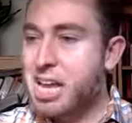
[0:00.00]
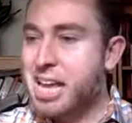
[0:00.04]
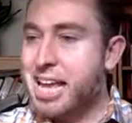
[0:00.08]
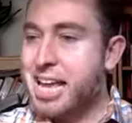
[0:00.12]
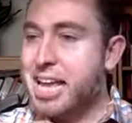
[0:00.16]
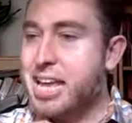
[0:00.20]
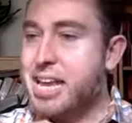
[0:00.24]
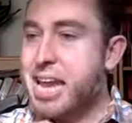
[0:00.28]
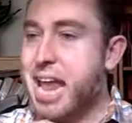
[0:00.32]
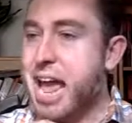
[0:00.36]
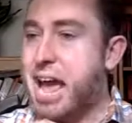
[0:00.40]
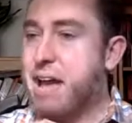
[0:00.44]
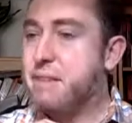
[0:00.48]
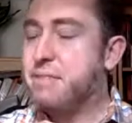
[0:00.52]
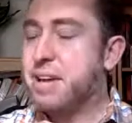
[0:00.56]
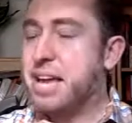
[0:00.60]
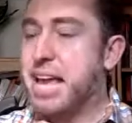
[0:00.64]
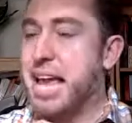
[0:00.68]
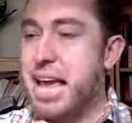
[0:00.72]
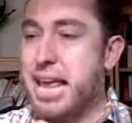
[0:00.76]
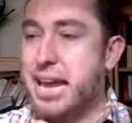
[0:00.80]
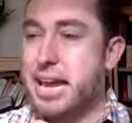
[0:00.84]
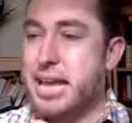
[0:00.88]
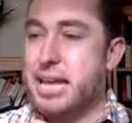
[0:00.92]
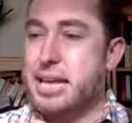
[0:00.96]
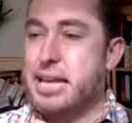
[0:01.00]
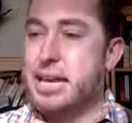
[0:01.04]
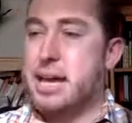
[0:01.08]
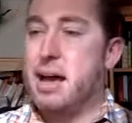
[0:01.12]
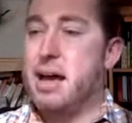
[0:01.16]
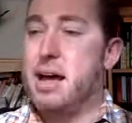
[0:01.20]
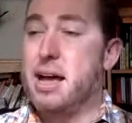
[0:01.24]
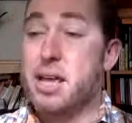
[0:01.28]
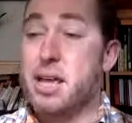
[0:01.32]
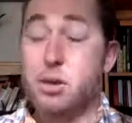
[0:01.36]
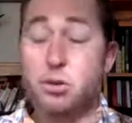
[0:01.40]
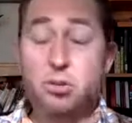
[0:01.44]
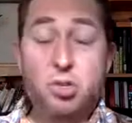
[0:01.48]
He
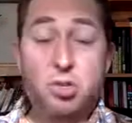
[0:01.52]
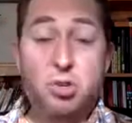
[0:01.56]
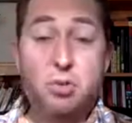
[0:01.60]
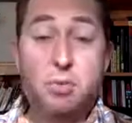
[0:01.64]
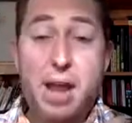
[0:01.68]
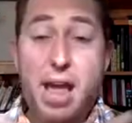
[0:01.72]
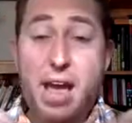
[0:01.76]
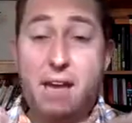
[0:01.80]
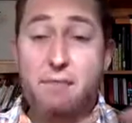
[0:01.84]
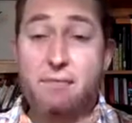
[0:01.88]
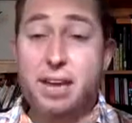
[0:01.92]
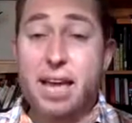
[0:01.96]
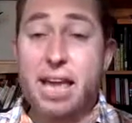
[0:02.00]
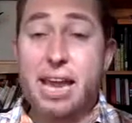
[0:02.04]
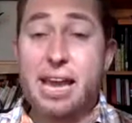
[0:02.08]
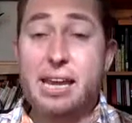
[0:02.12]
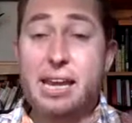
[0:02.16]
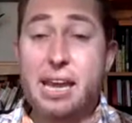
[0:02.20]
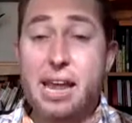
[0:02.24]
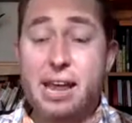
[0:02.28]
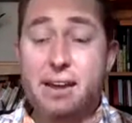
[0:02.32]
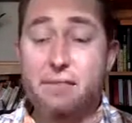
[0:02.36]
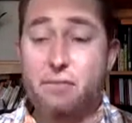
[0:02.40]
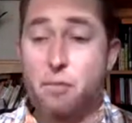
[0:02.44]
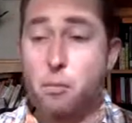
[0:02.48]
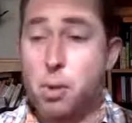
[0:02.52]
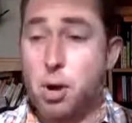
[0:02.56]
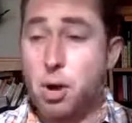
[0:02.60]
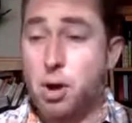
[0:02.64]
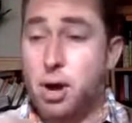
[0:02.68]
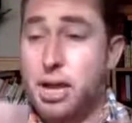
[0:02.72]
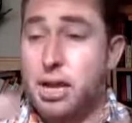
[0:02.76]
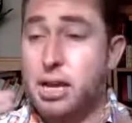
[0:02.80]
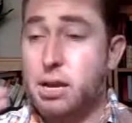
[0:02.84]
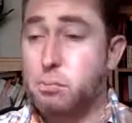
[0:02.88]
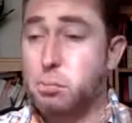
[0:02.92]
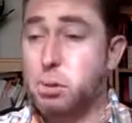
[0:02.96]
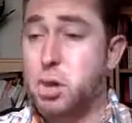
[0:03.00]
also navigated Native
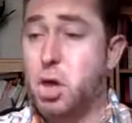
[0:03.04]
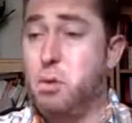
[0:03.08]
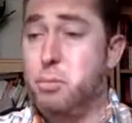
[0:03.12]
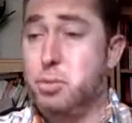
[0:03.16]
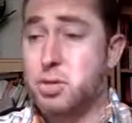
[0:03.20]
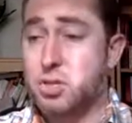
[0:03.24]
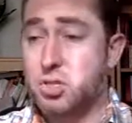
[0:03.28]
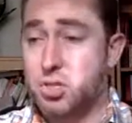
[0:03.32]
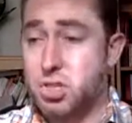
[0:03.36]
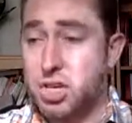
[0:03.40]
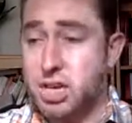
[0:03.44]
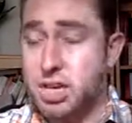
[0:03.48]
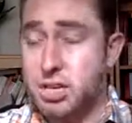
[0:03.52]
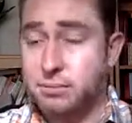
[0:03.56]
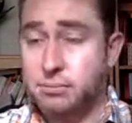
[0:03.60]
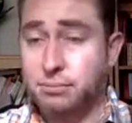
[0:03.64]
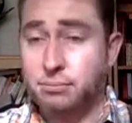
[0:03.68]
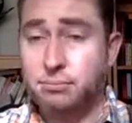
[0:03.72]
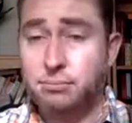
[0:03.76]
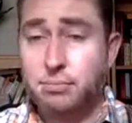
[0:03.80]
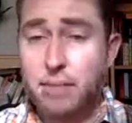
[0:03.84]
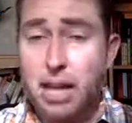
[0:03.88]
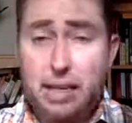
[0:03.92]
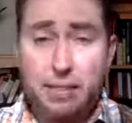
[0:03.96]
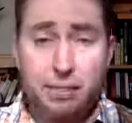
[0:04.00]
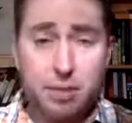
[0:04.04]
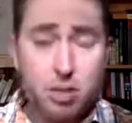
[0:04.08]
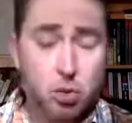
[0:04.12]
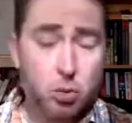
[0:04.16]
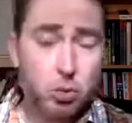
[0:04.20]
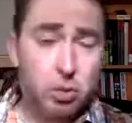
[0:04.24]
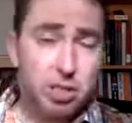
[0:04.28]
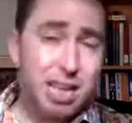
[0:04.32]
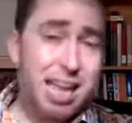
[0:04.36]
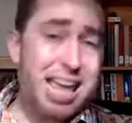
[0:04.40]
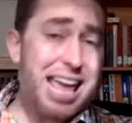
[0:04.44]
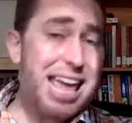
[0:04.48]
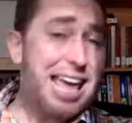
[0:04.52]
American diplomacy, and this
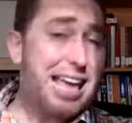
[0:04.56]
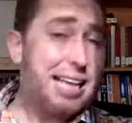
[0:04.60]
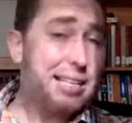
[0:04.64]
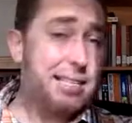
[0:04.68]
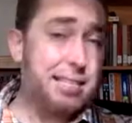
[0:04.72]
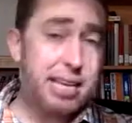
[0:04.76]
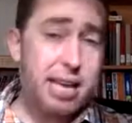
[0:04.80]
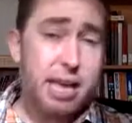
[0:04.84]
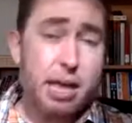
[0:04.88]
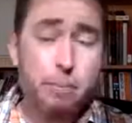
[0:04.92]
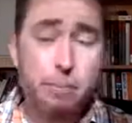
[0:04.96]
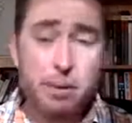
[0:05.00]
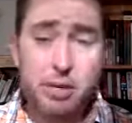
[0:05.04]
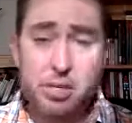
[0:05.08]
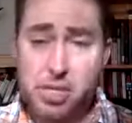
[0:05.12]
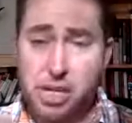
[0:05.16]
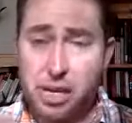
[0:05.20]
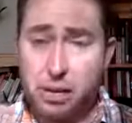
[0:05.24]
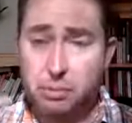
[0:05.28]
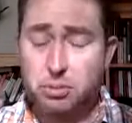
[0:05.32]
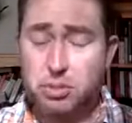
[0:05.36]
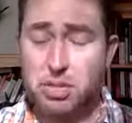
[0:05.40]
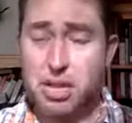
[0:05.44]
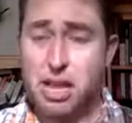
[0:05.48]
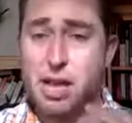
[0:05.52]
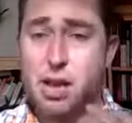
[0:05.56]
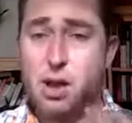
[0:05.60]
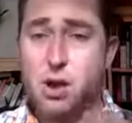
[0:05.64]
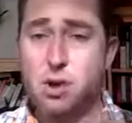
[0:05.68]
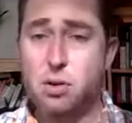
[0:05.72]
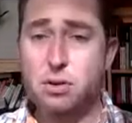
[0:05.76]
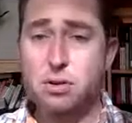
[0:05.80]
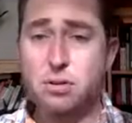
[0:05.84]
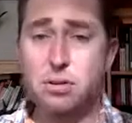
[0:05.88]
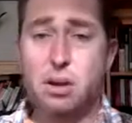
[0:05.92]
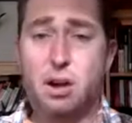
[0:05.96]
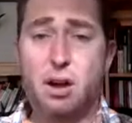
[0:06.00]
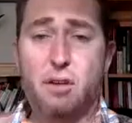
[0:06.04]
was key to keeping
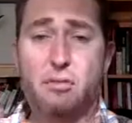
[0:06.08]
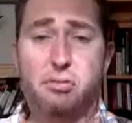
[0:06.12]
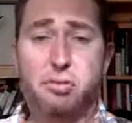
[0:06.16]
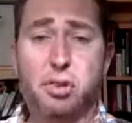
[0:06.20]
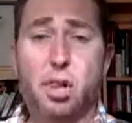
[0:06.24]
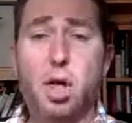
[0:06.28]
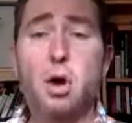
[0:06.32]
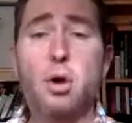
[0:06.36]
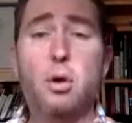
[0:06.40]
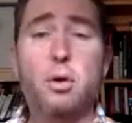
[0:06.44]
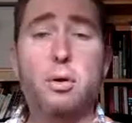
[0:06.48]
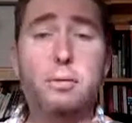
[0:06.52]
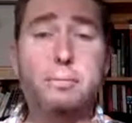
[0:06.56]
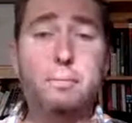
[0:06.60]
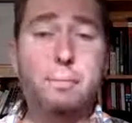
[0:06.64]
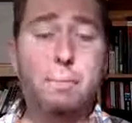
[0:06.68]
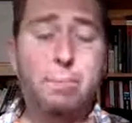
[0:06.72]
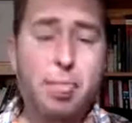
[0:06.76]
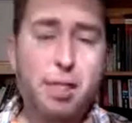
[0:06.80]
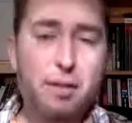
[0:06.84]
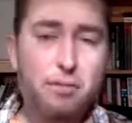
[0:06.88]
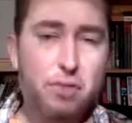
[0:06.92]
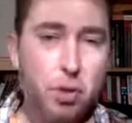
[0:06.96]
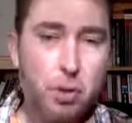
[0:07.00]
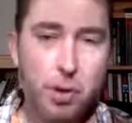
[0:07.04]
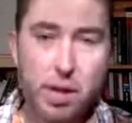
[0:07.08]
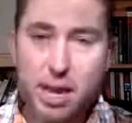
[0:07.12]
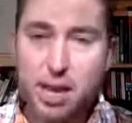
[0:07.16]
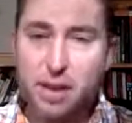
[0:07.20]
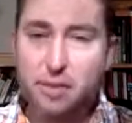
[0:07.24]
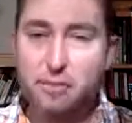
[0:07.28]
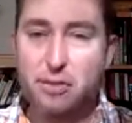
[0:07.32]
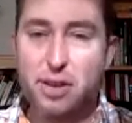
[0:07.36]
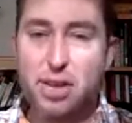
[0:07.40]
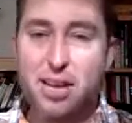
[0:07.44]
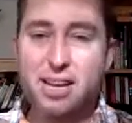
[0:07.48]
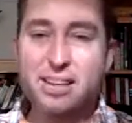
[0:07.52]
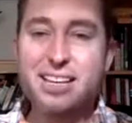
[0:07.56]
Jamestown afloat, if you can
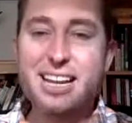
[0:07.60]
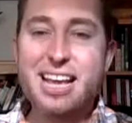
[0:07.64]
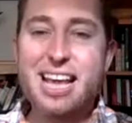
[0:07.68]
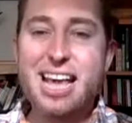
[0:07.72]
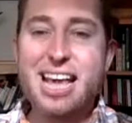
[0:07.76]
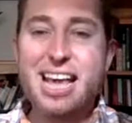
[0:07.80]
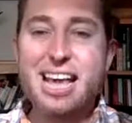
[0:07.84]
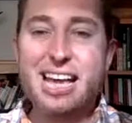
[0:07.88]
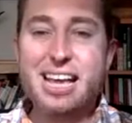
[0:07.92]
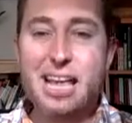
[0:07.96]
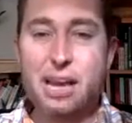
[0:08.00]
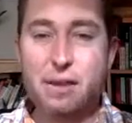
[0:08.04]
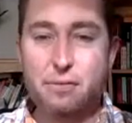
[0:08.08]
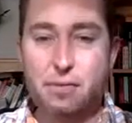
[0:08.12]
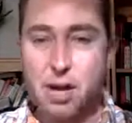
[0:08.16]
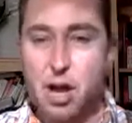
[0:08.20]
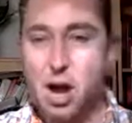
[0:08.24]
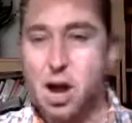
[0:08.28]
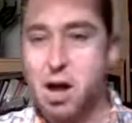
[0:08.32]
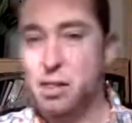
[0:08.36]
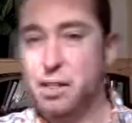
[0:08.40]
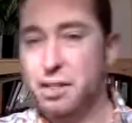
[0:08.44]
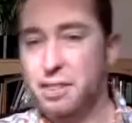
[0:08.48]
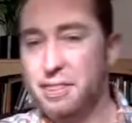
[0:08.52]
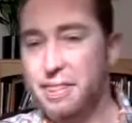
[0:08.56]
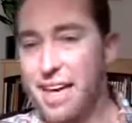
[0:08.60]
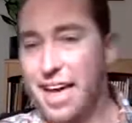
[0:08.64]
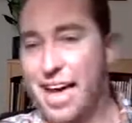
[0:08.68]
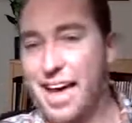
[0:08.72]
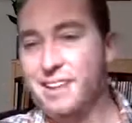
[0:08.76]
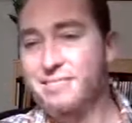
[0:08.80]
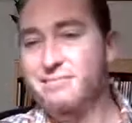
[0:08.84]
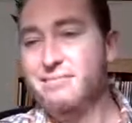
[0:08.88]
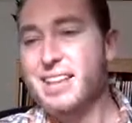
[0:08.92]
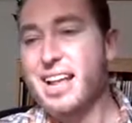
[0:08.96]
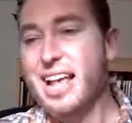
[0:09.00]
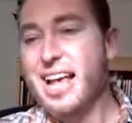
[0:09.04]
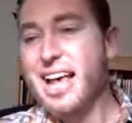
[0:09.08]
even call it
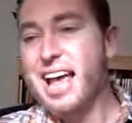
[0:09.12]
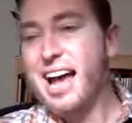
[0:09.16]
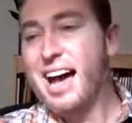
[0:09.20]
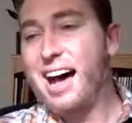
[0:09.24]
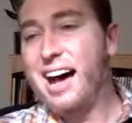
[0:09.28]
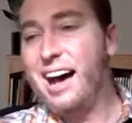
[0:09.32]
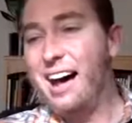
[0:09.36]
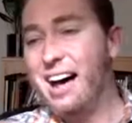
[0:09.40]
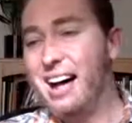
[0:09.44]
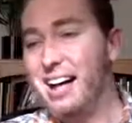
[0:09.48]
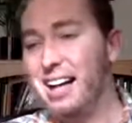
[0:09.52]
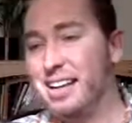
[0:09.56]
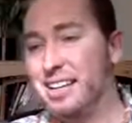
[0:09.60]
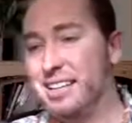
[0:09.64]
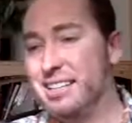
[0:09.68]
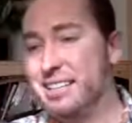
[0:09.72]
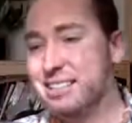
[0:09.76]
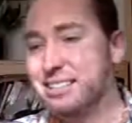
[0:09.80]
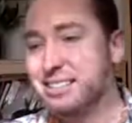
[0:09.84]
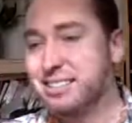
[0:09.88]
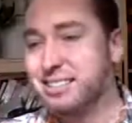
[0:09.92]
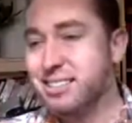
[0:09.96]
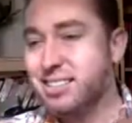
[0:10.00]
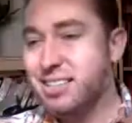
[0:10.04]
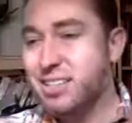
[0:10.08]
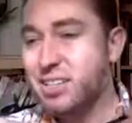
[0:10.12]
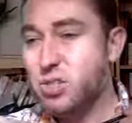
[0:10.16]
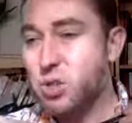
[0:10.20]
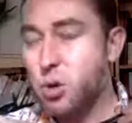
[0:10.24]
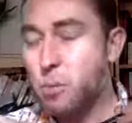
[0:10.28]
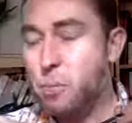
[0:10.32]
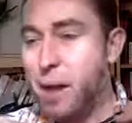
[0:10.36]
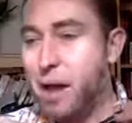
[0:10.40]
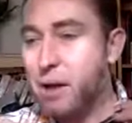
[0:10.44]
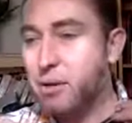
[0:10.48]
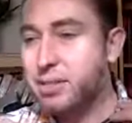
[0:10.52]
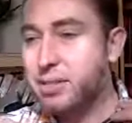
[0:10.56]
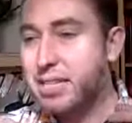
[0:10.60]
that. So
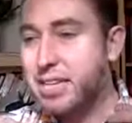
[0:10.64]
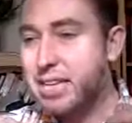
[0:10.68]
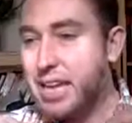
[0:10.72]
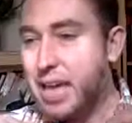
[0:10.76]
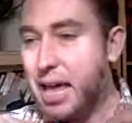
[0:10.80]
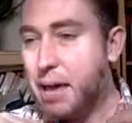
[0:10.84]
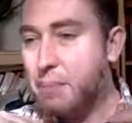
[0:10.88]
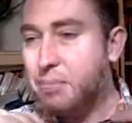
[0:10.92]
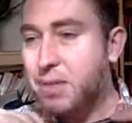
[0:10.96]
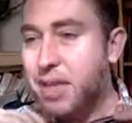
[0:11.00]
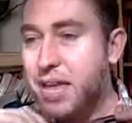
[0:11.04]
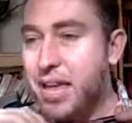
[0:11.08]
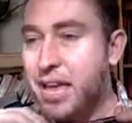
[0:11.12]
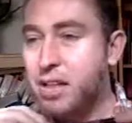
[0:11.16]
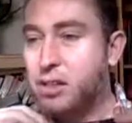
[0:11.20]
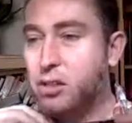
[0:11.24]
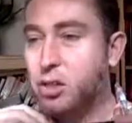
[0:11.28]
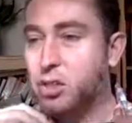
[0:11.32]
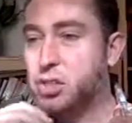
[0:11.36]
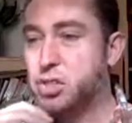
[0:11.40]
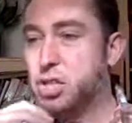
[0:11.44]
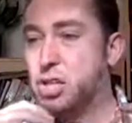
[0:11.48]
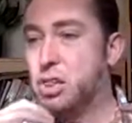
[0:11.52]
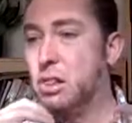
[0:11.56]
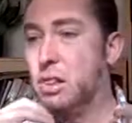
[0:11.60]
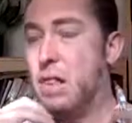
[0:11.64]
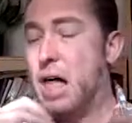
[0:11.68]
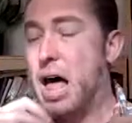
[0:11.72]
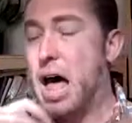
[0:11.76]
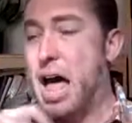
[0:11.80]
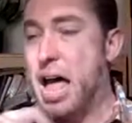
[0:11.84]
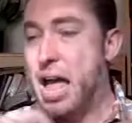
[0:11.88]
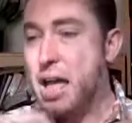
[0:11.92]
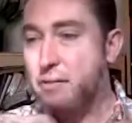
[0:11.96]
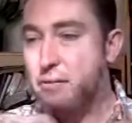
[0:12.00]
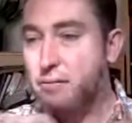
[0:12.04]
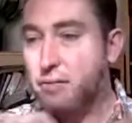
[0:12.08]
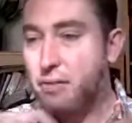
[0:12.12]
Powhatan kept the English
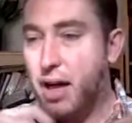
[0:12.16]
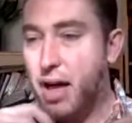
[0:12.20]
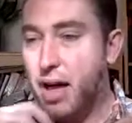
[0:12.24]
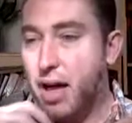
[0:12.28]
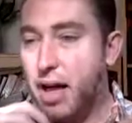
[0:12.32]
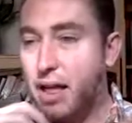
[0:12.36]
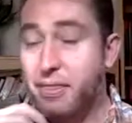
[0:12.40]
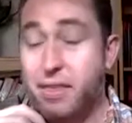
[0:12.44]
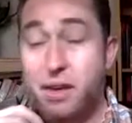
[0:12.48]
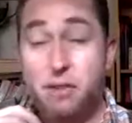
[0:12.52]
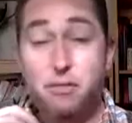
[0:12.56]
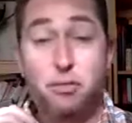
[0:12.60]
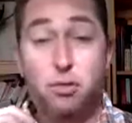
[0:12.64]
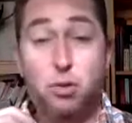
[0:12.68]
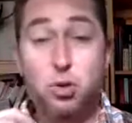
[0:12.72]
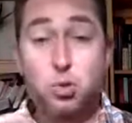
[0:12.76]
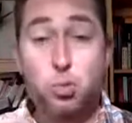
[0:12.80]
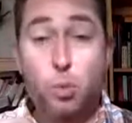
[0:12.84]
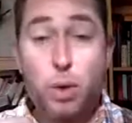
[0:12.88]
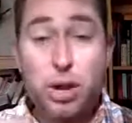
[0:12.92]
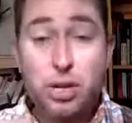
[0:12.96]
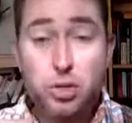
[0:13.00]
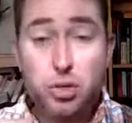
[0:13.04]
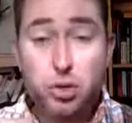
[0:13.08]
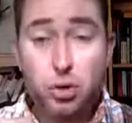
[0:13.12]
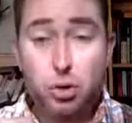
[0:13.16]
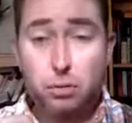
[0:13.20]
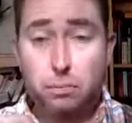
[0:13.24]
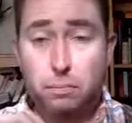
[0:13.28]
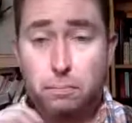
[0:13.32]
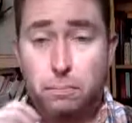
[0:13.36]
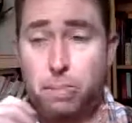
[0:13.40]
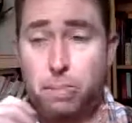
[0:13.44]
alive that first winter.